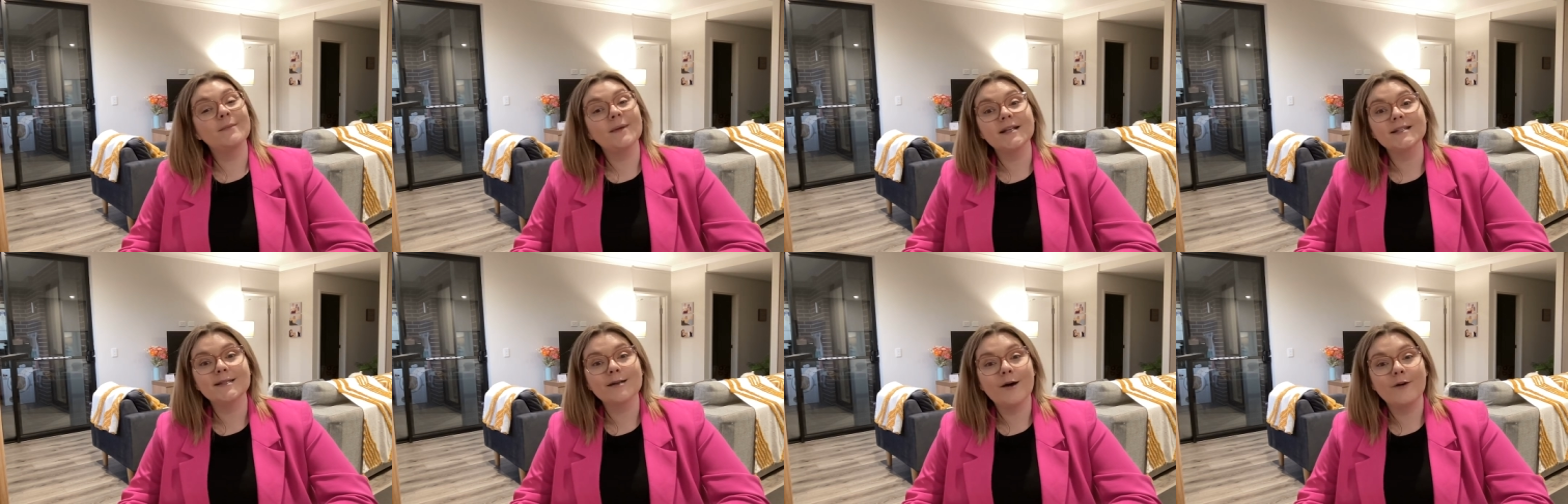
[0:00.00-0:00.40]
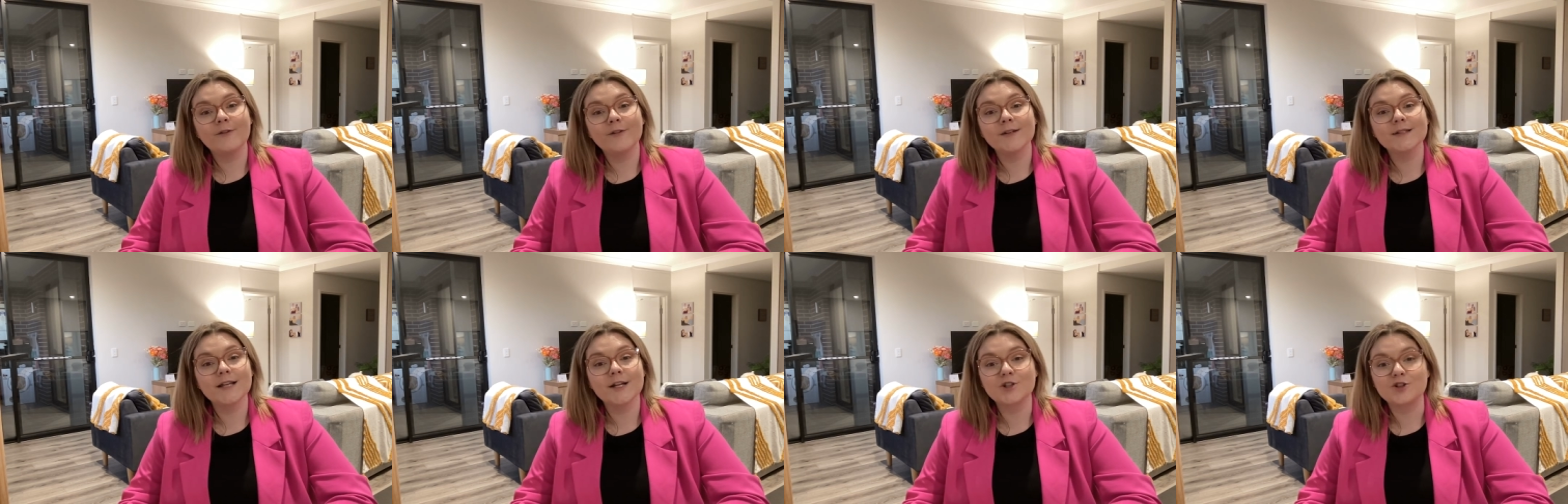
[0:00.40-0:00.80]
of myself
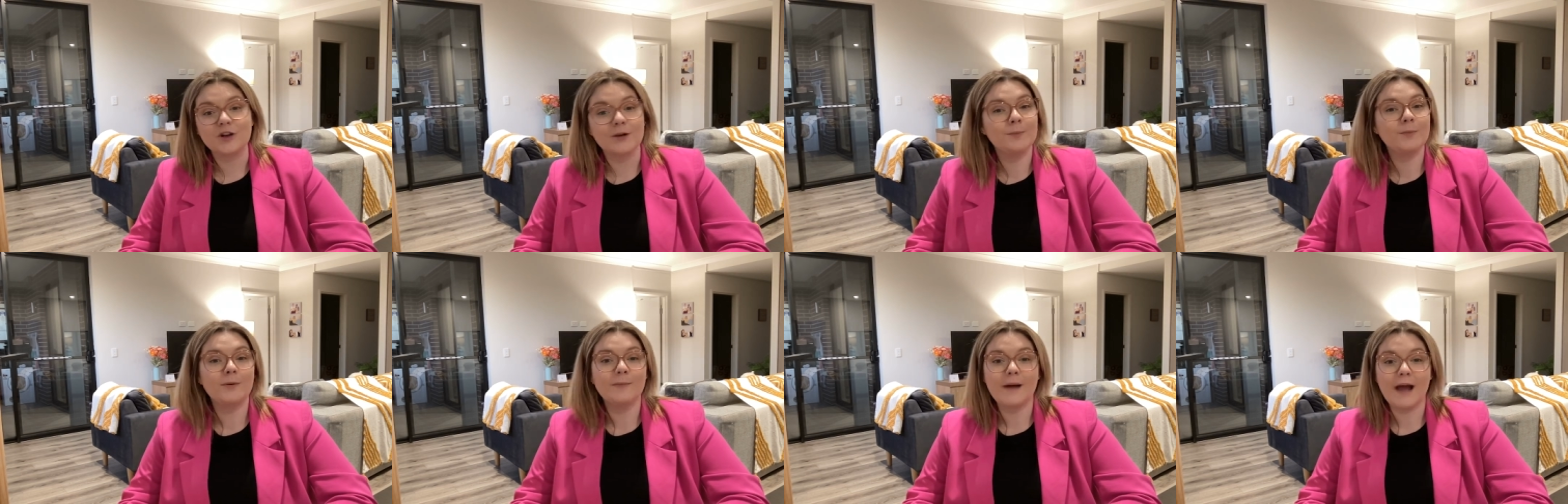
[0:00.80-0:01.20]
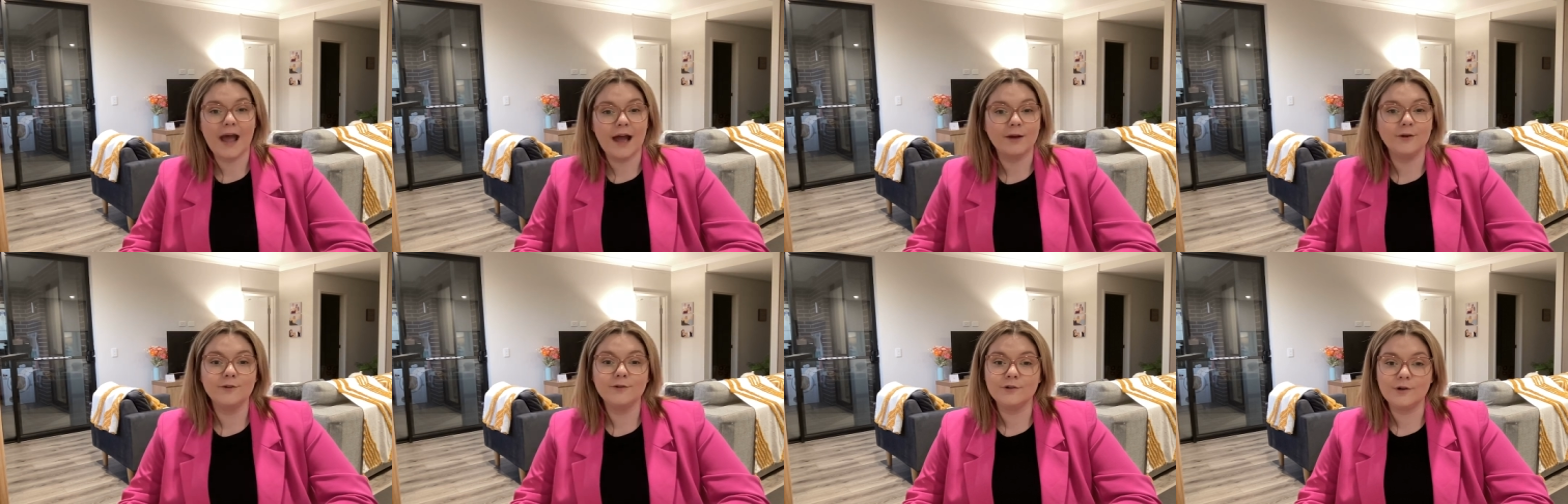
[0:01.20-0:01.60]
because I trip or my
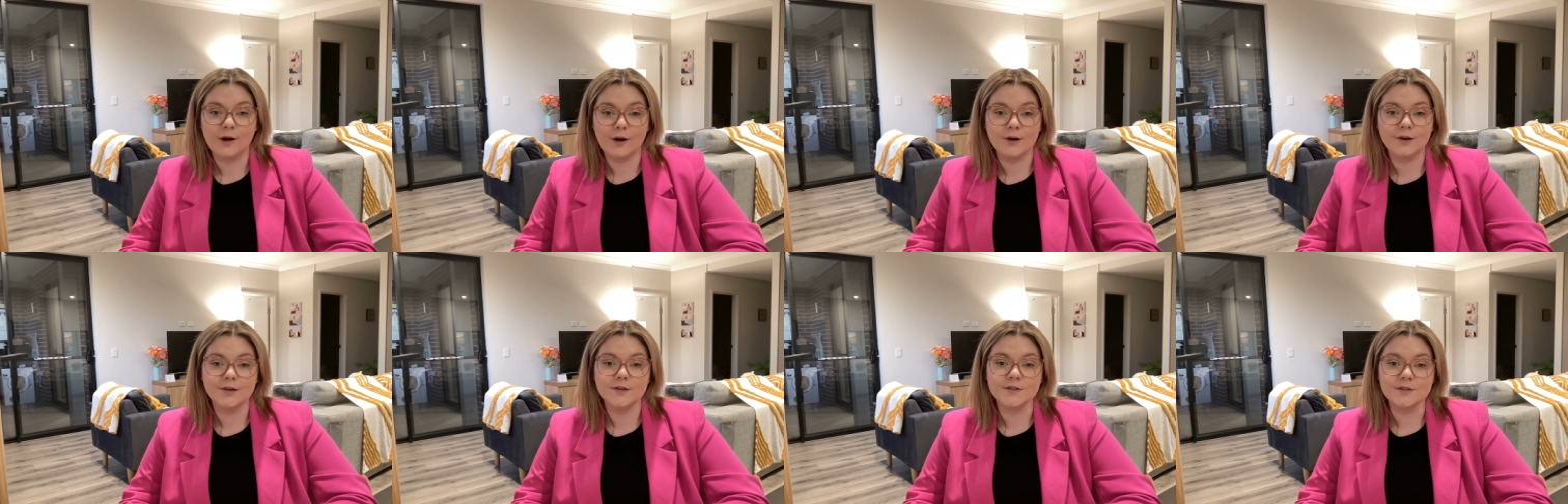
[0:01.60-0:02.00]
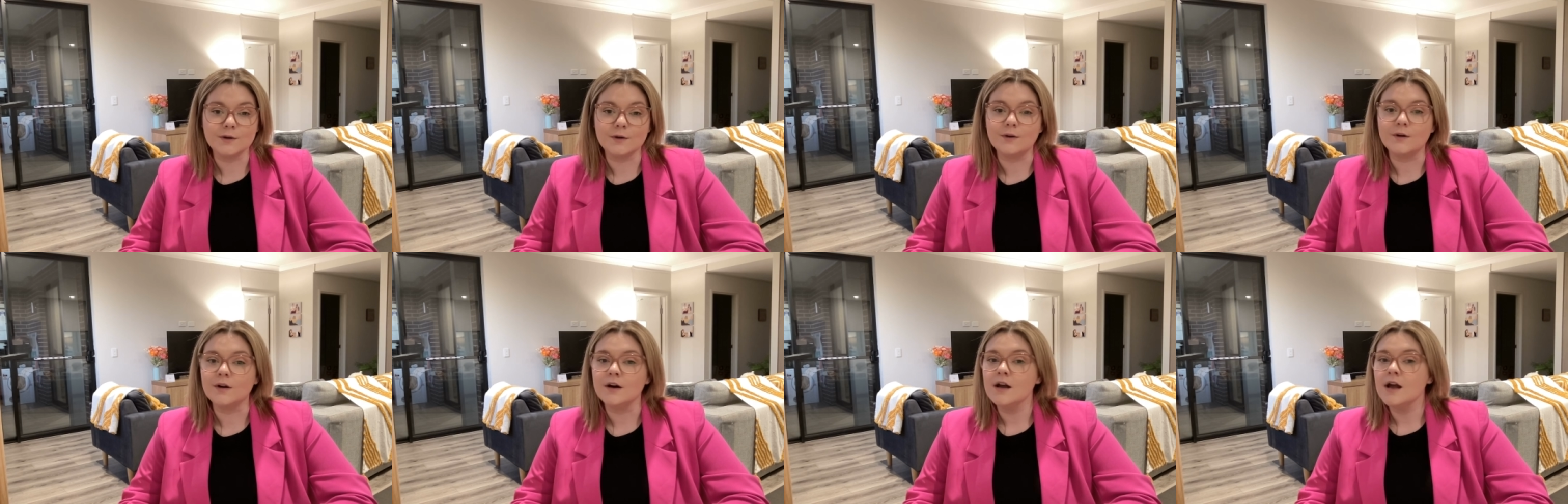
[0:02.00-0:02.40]
ankle goes,
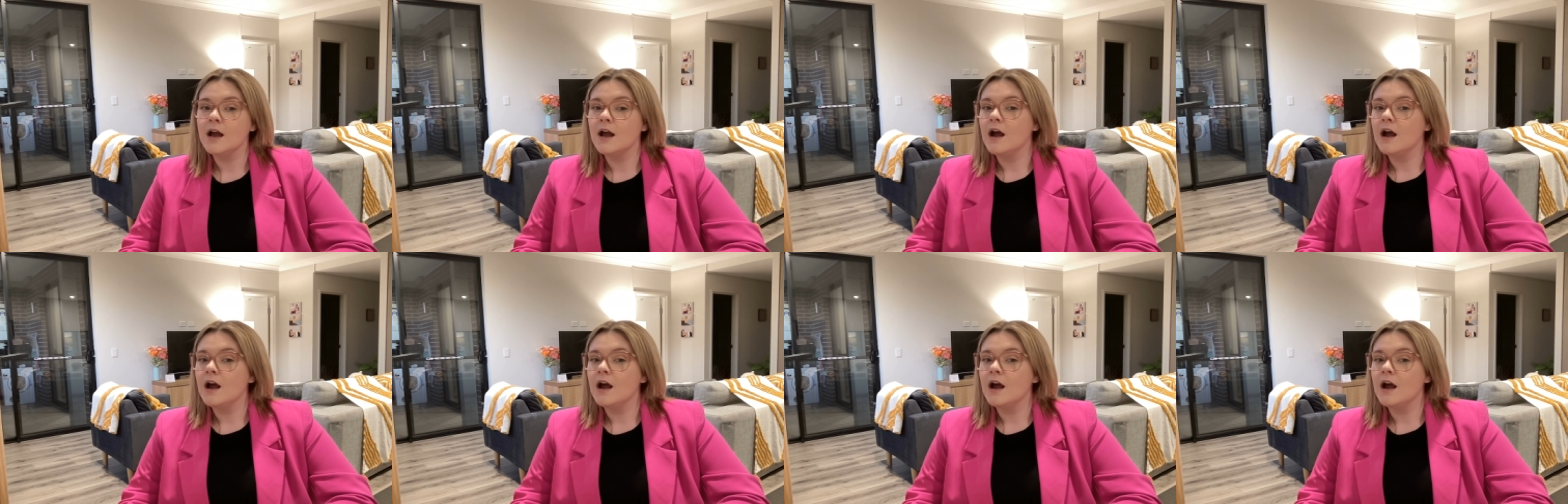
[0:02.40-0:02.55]
or